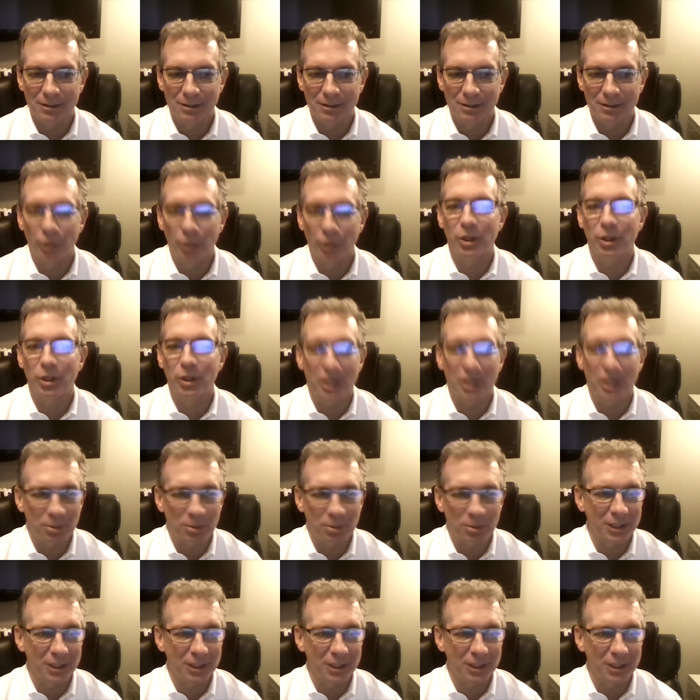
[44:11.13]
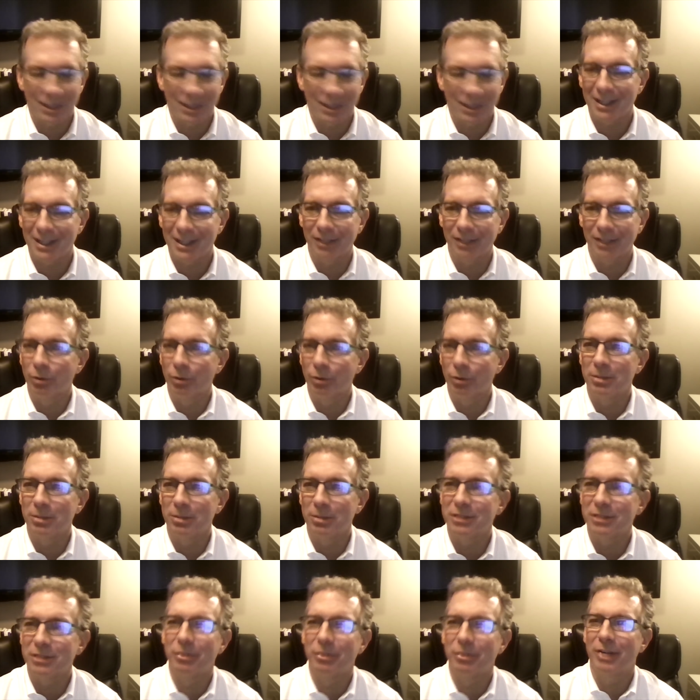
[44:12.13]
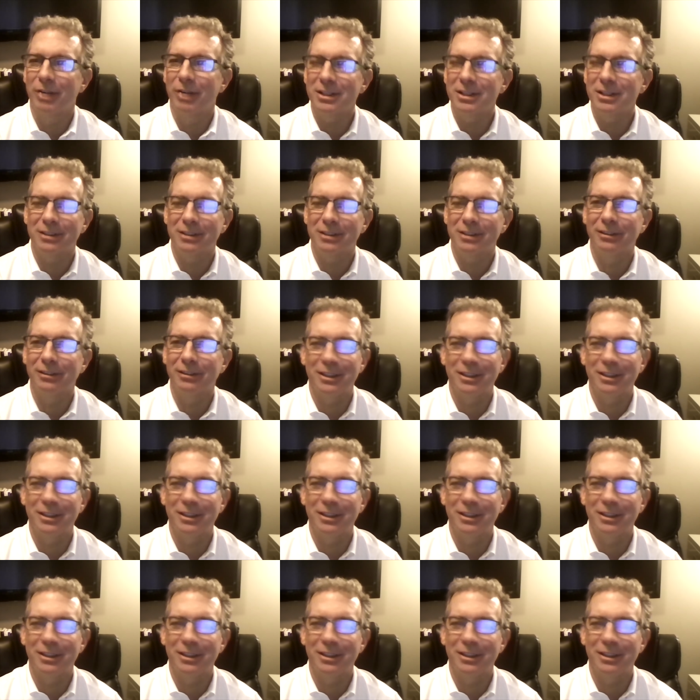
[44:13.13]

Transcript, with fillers: lower your expectation. I can't give one piece of advice.